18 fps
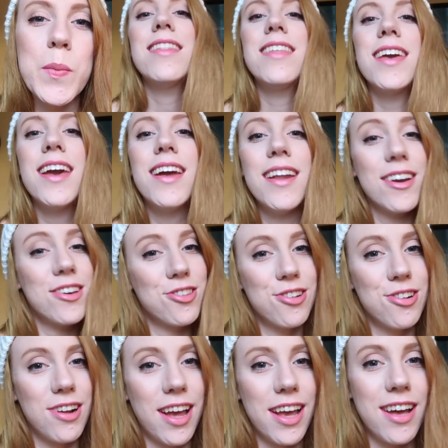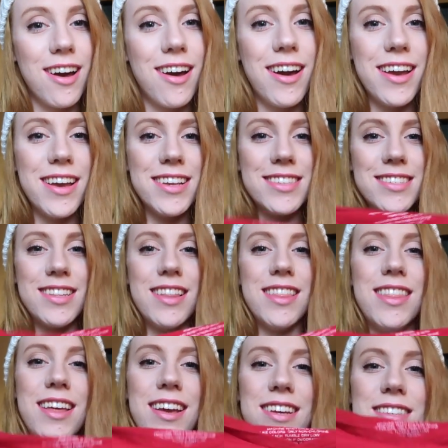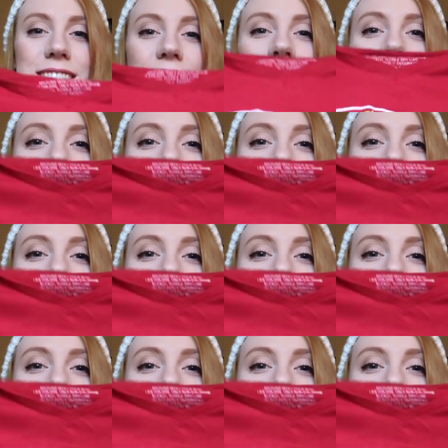The next shirt I got is this